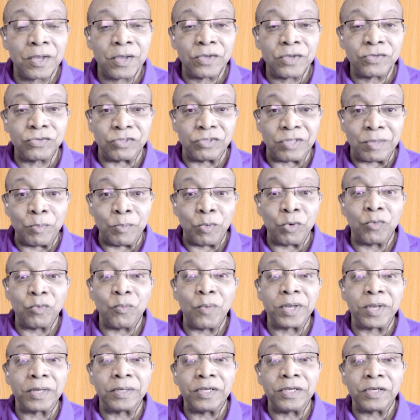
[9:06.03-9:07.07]
so they more
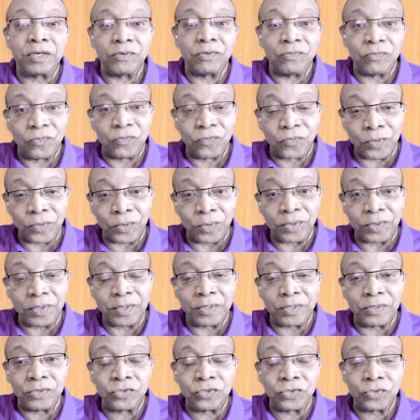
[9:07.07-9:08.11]
readily convert
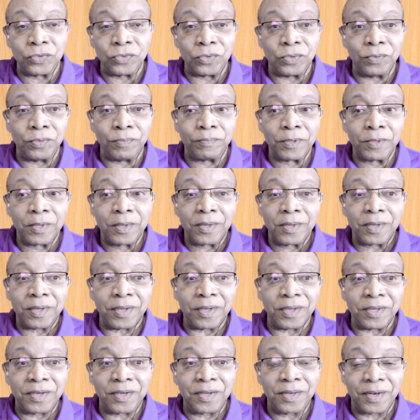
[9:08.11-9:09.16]
into
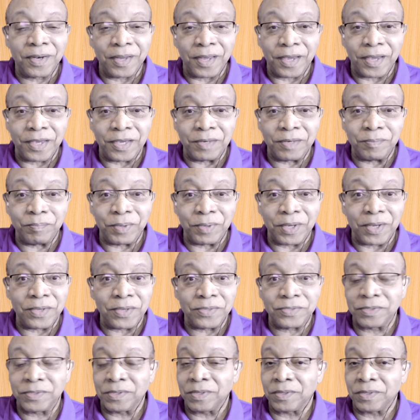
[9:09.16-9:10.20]
a client
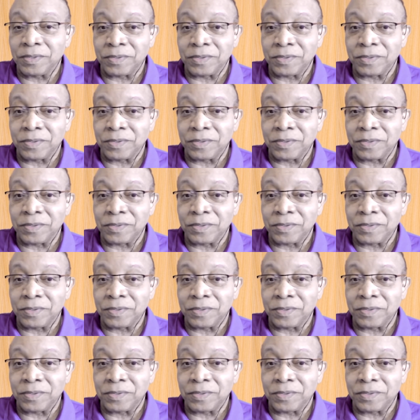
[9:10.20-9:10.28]
base.